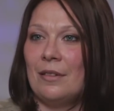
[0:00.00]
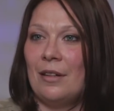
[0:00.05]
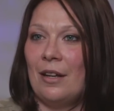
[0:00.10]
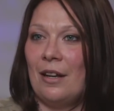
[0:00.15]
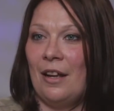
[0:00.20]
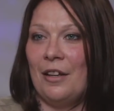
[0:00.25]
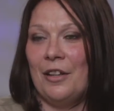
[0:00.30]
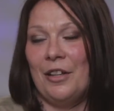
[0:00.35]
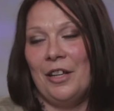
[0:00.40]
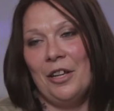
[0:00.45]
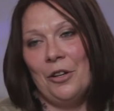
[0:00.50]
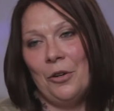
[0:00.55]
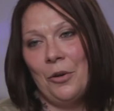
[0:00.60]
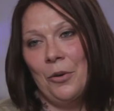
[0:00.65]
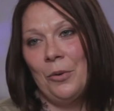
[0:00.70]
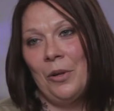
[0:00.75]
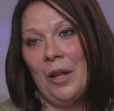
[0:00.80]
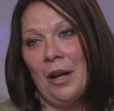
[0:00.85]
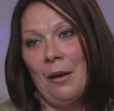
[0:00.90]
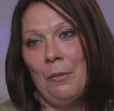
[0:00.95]
I could get a
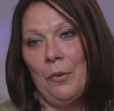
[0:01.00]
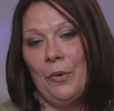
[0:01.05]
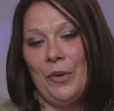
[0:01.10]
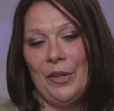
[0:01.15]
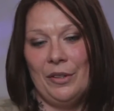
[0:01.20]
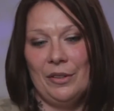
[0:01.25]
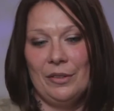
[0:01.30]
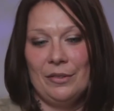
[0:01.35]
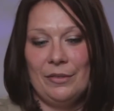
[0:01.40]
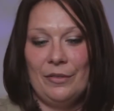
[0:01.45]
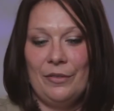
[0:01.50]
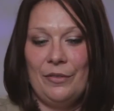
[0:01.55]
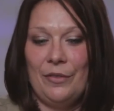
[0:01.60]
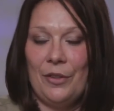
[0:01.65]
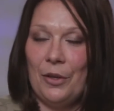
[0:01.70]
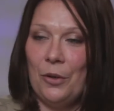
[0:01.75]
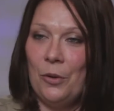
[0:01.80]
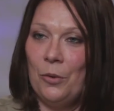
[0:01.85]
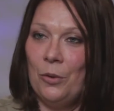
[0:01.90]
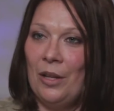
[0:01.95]
whole lot more for
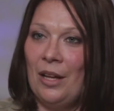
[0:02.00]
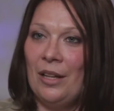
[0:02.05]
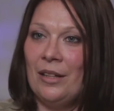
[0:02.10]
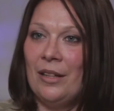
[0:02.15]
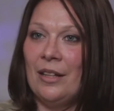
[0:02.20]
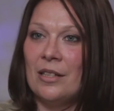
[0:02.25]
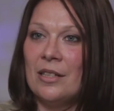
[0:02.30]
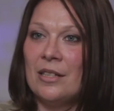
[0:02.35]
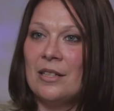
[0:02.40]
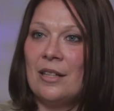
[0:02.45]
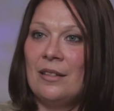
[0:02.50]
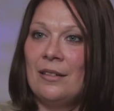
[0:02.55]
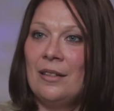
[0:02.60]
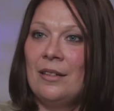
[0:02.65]
a whole lot less.